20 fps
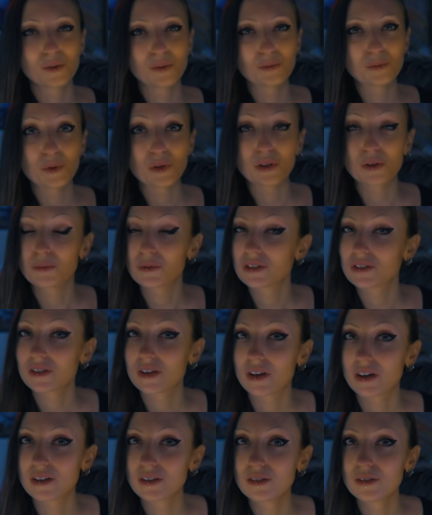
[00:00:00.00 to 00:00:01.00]
put them
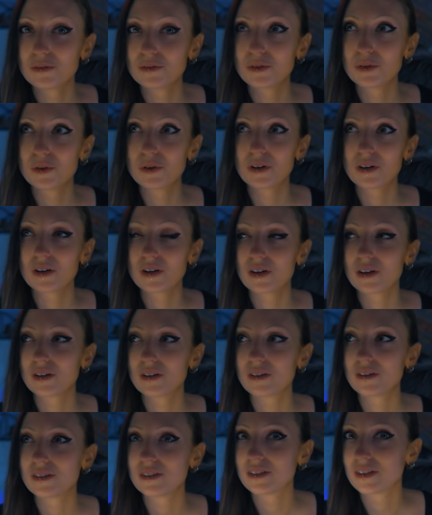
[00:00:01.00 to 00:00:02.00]
aside for
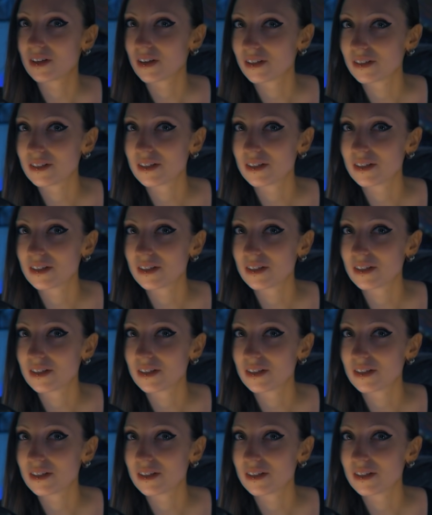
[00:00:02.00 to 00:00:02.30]
9